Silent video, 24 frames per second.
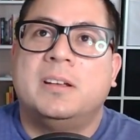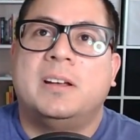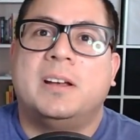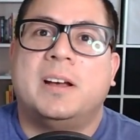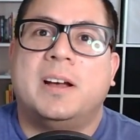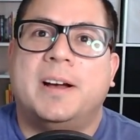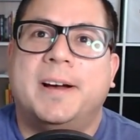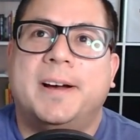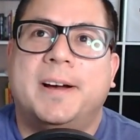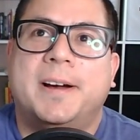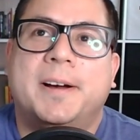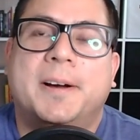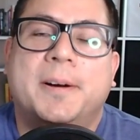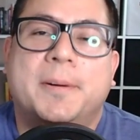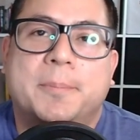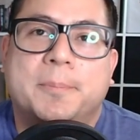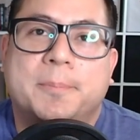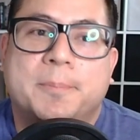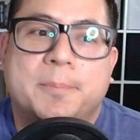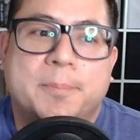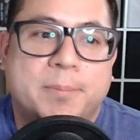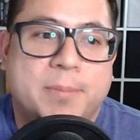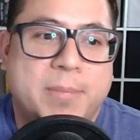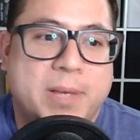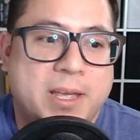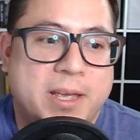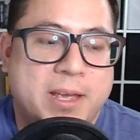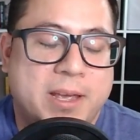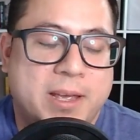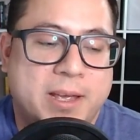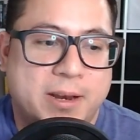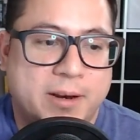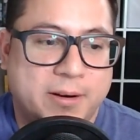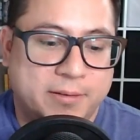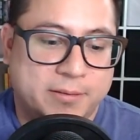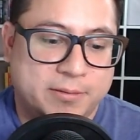um,
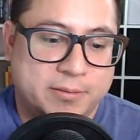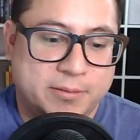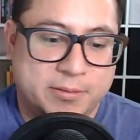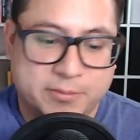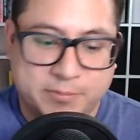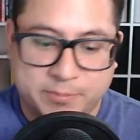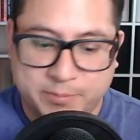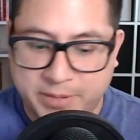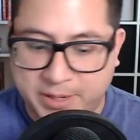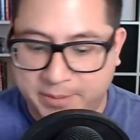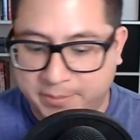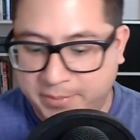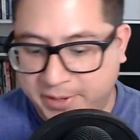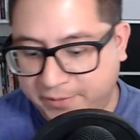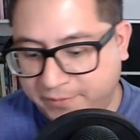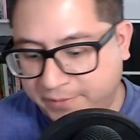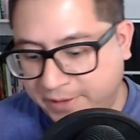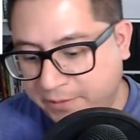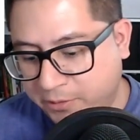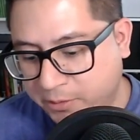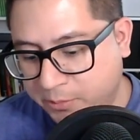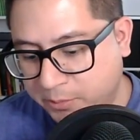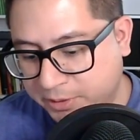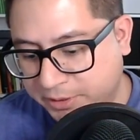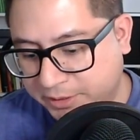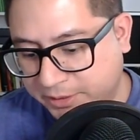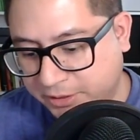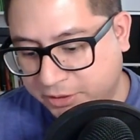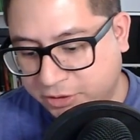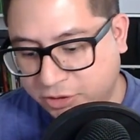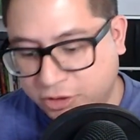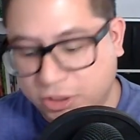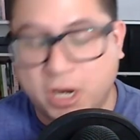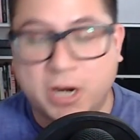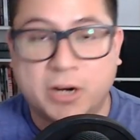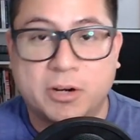and but my favorite was this
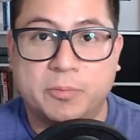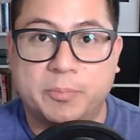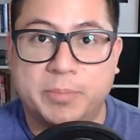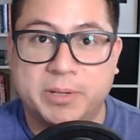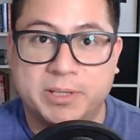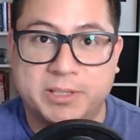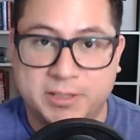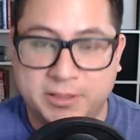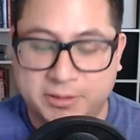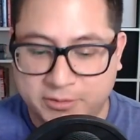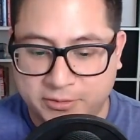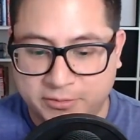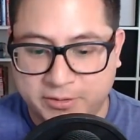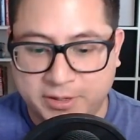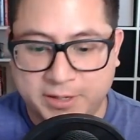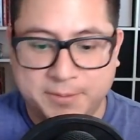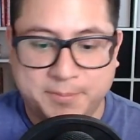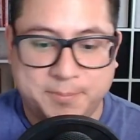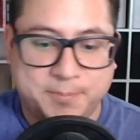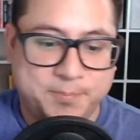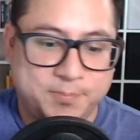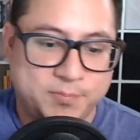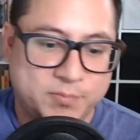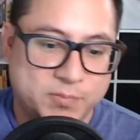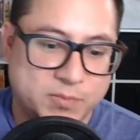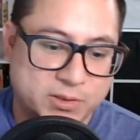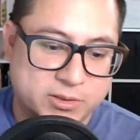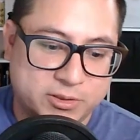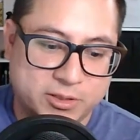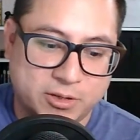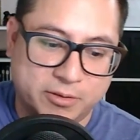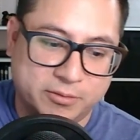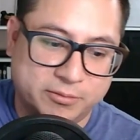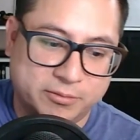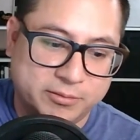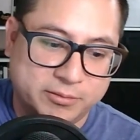choco petit, right?
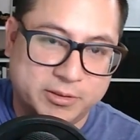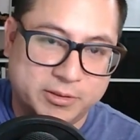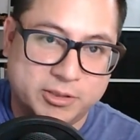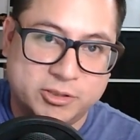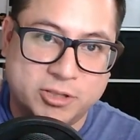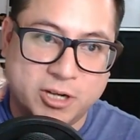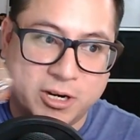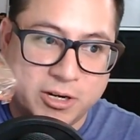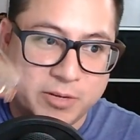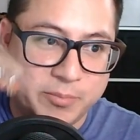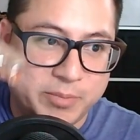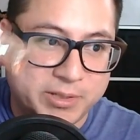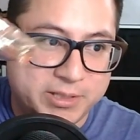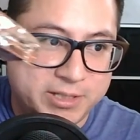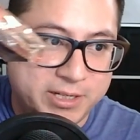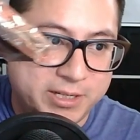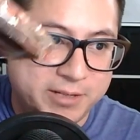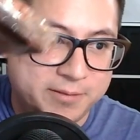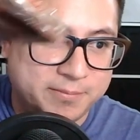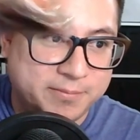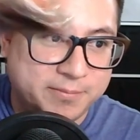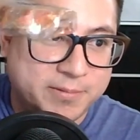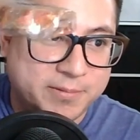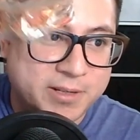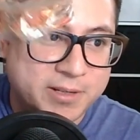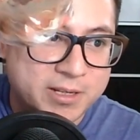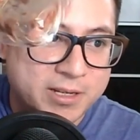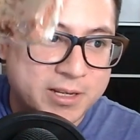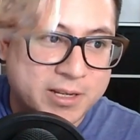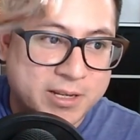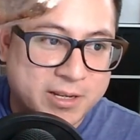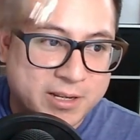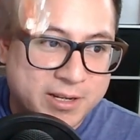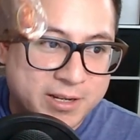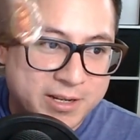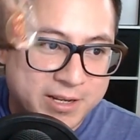So the choco petit,
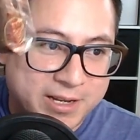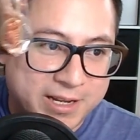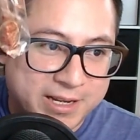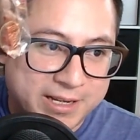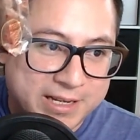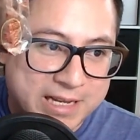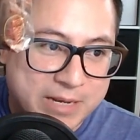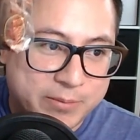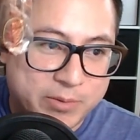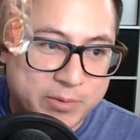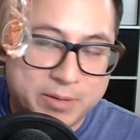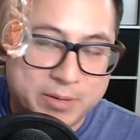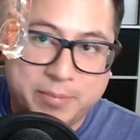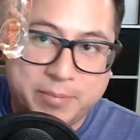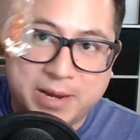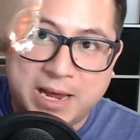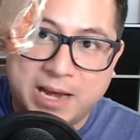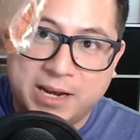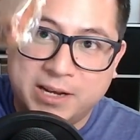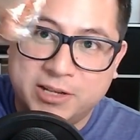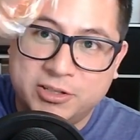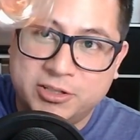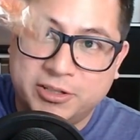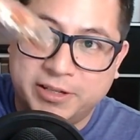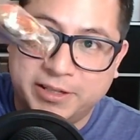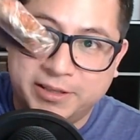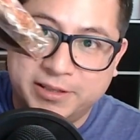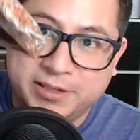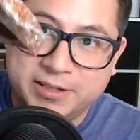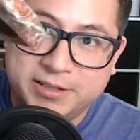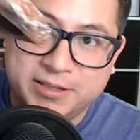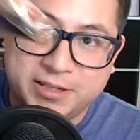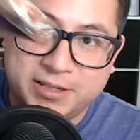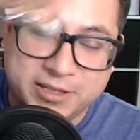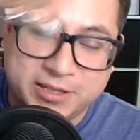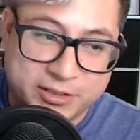it came in a package like
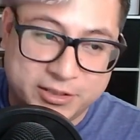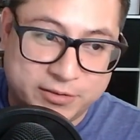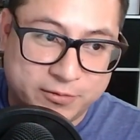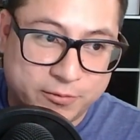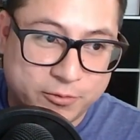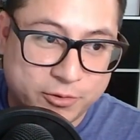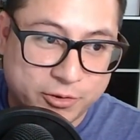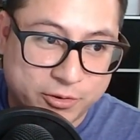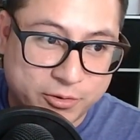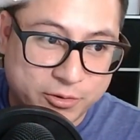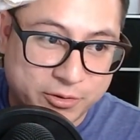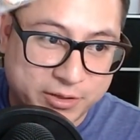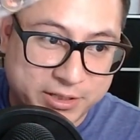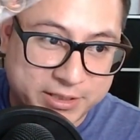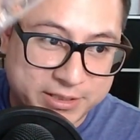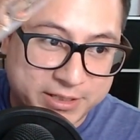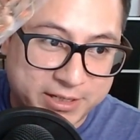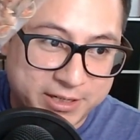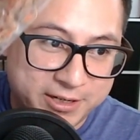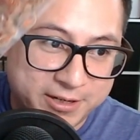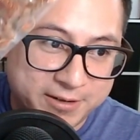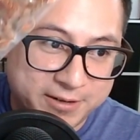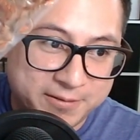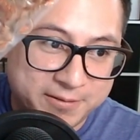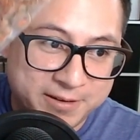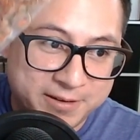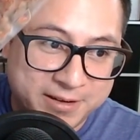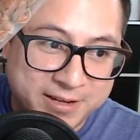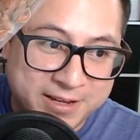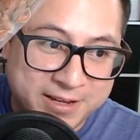this, and there's four cookies in here,